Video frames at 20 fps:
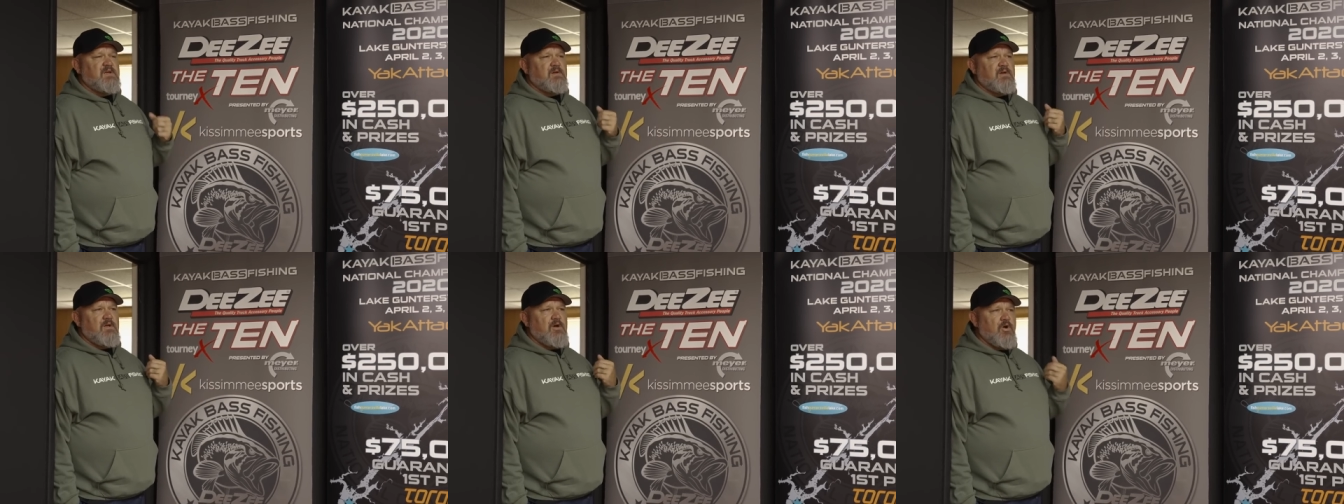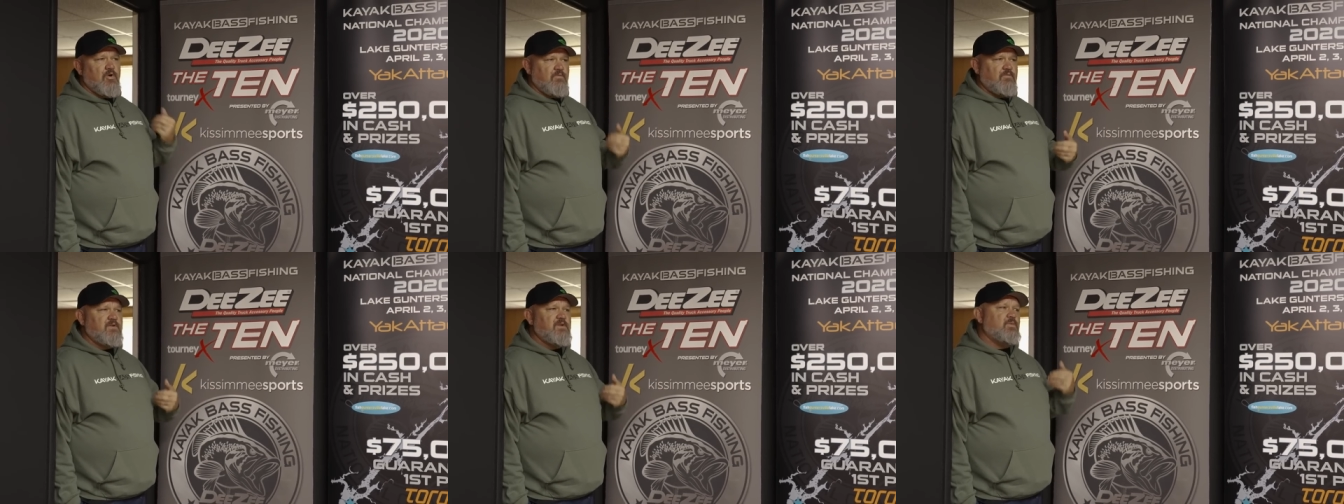And
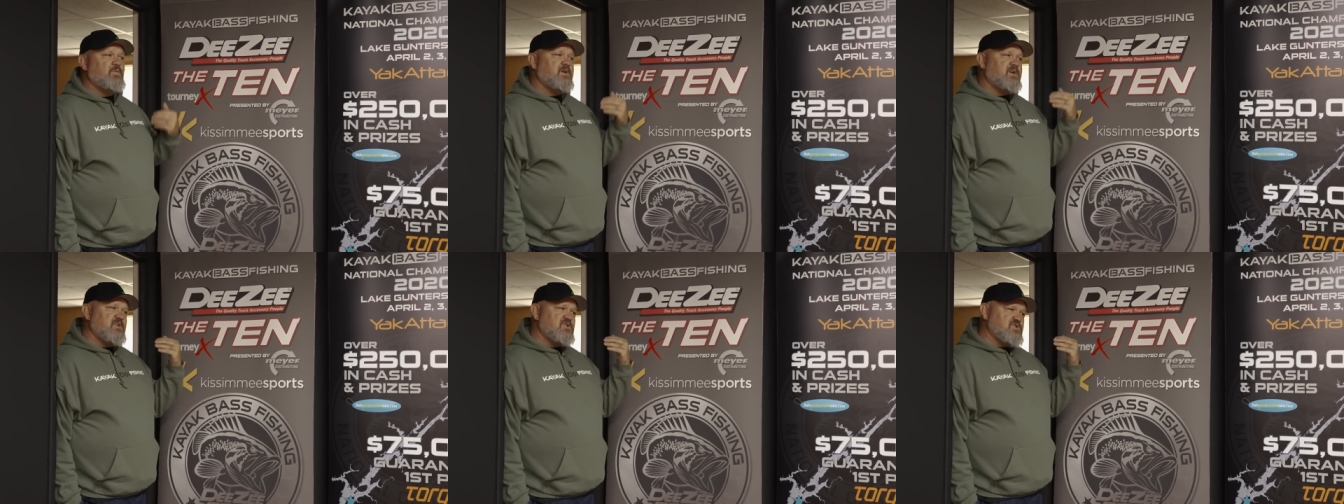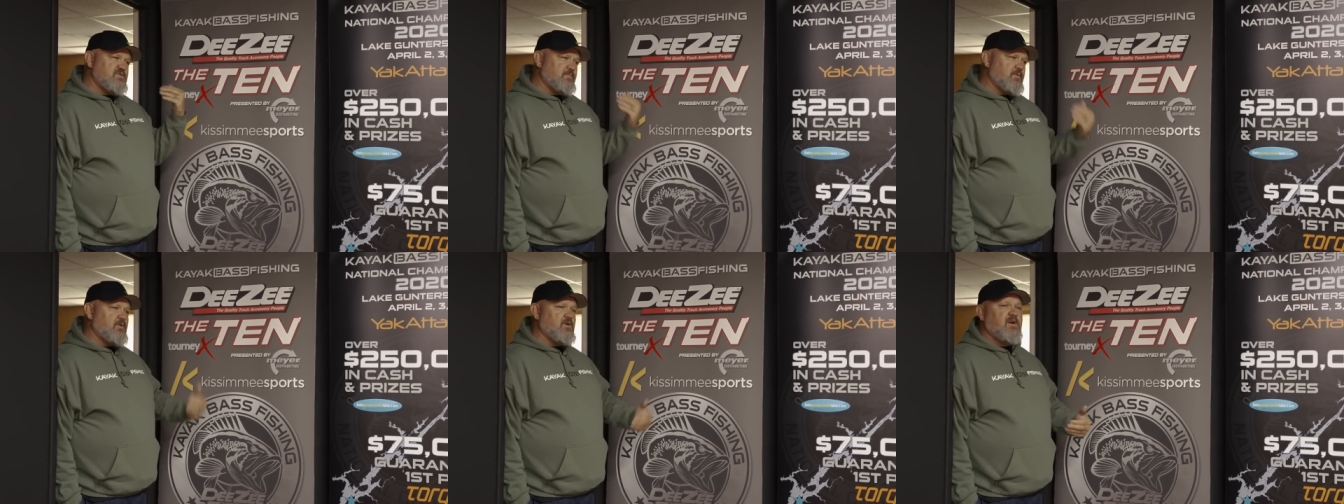hopefully we can
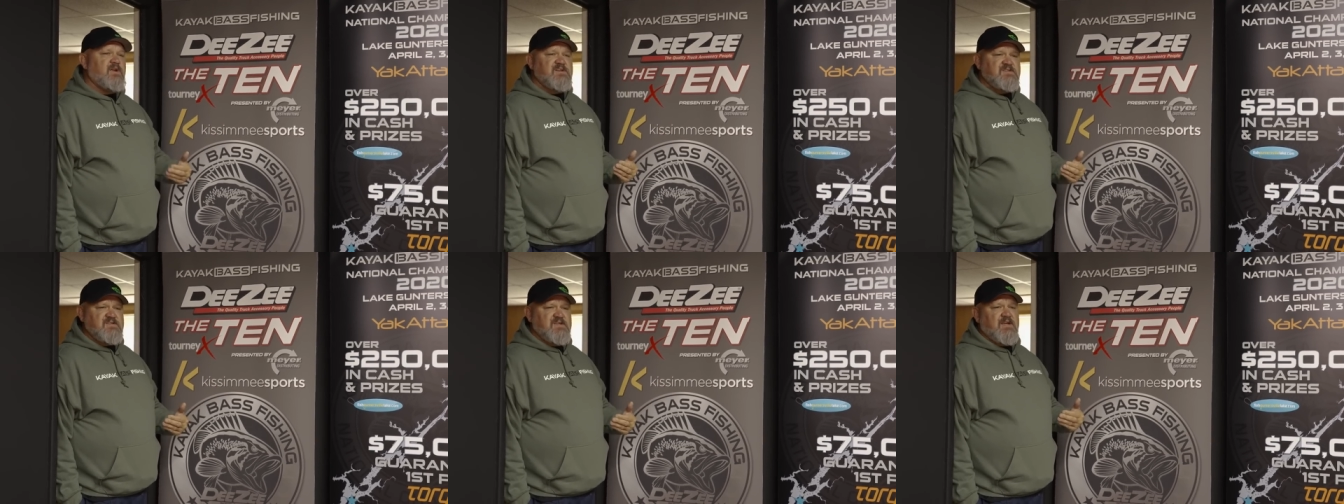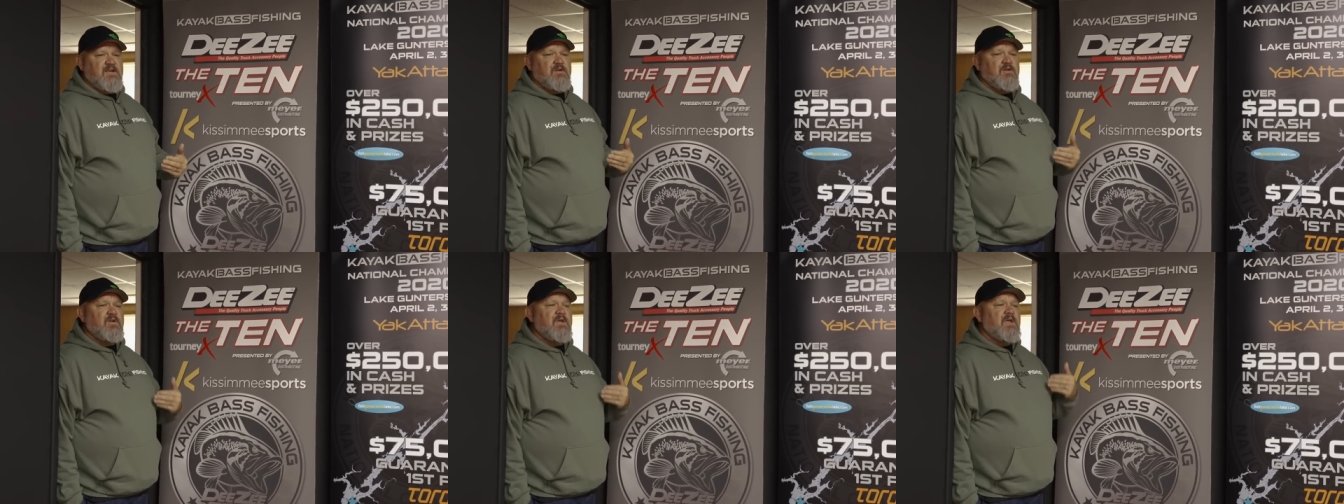just put our heads
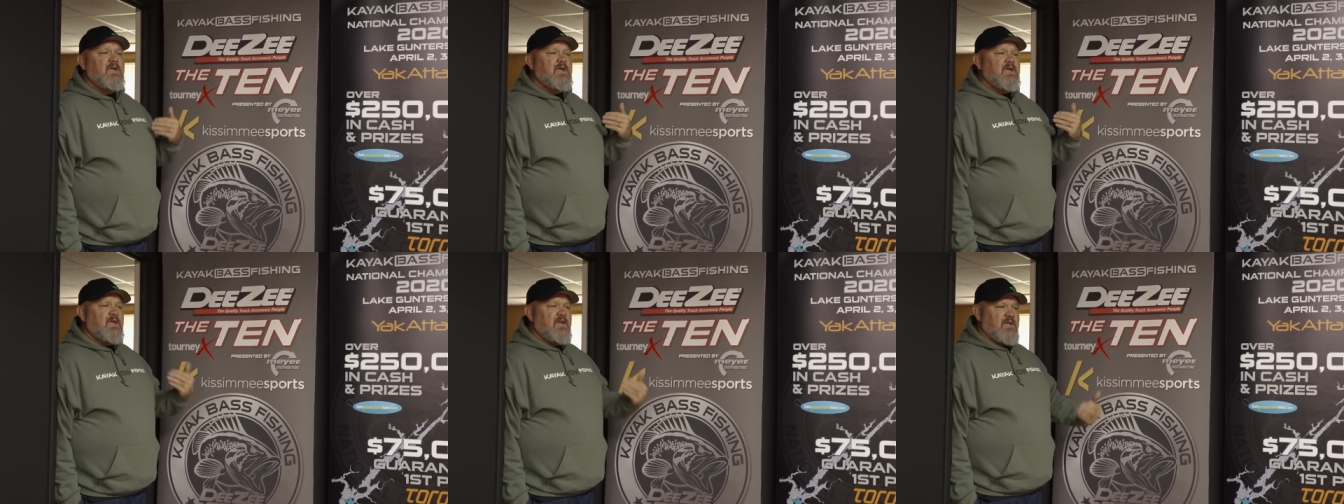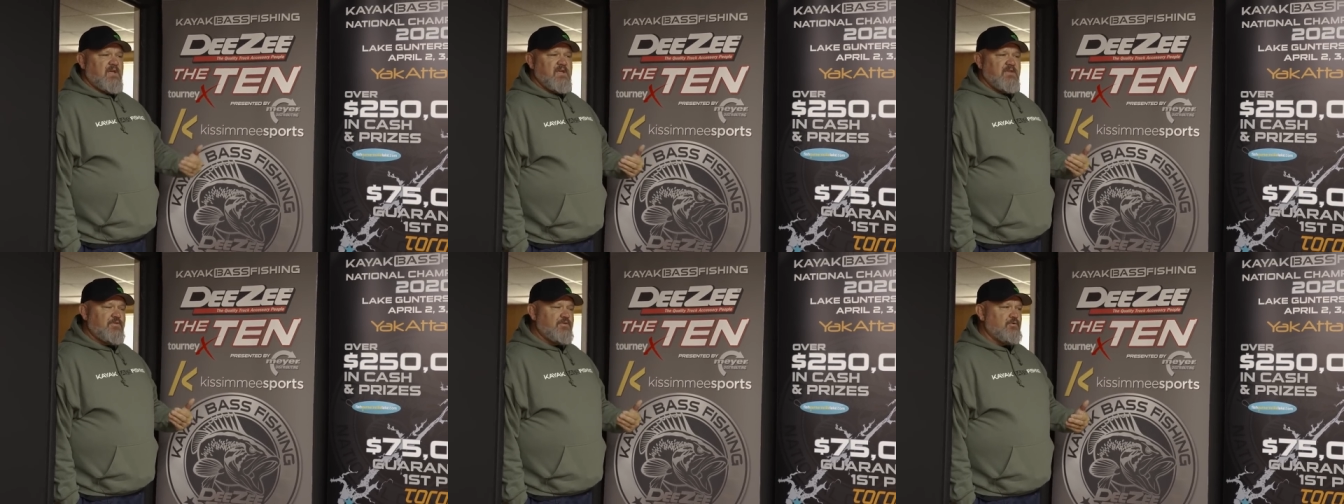down,
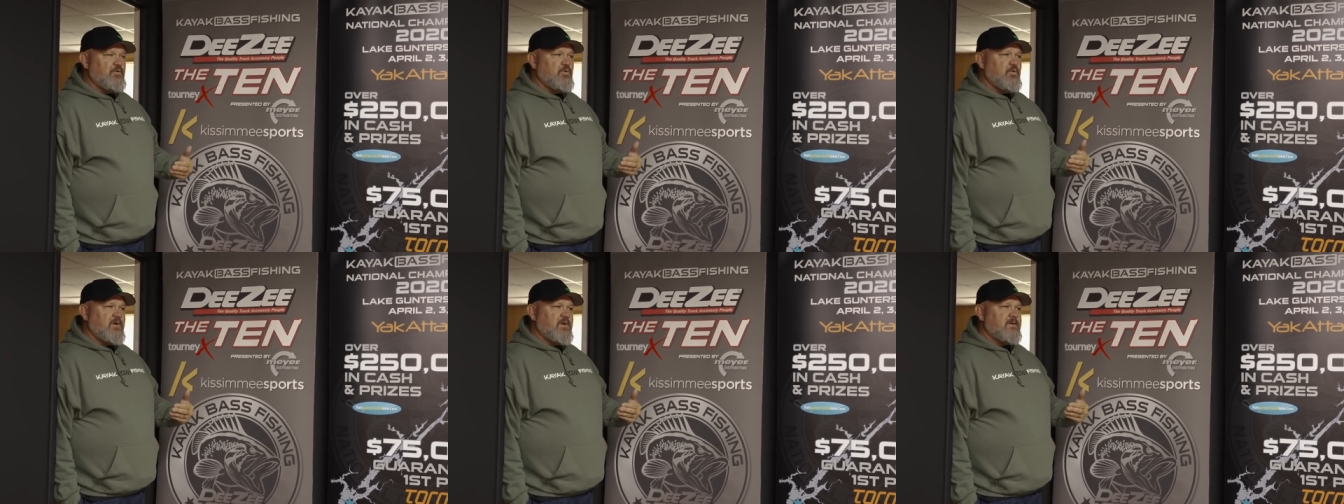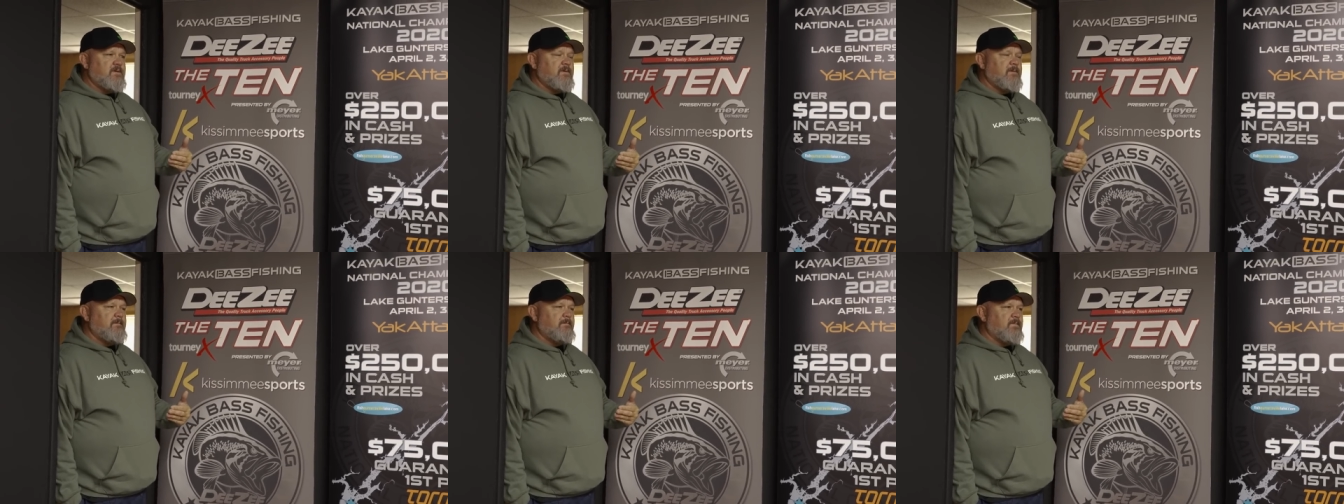get through it,